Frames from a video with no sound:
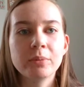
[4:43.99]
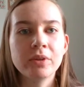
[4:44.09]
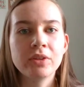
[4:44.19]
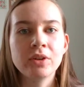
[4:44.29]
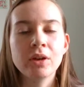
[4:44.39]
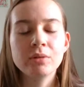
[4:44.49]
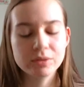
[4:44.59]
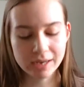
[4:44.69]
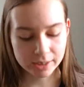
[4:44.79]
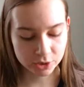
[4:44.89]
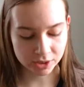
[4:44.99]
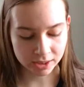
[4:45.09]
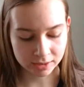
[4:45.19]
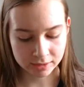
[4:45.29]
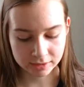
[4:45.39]
with no
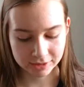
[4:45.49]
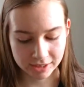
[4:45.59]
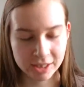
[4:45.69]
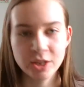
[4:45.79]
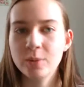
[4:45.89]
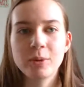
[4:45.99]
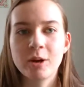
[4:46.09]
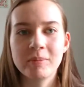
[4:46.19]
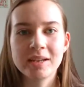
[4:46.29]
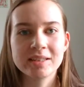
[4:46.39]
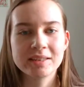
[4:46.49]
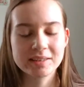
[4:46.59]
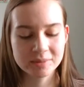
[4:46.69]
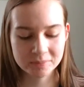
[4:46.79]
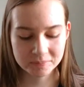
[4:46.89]
direction and no purpose.